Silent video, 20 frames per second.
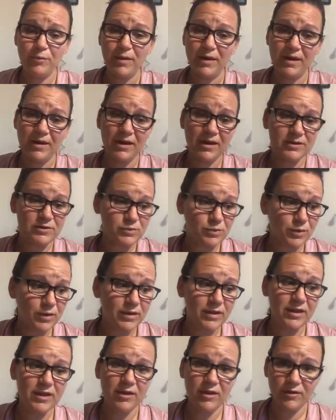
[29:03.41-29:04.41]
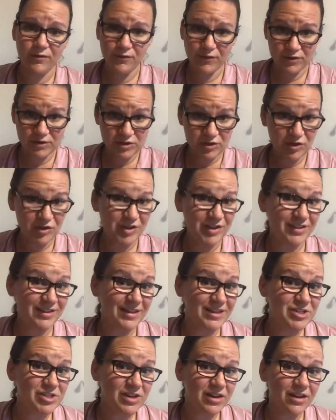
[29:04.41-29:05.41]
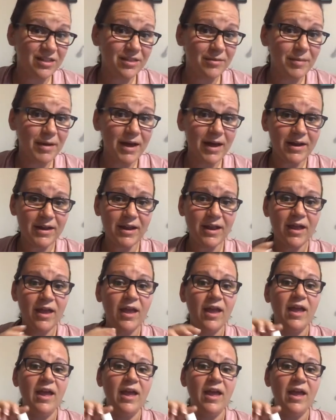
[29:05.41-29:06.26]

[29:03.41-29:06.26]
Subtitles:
but it is really good for circulation in the body,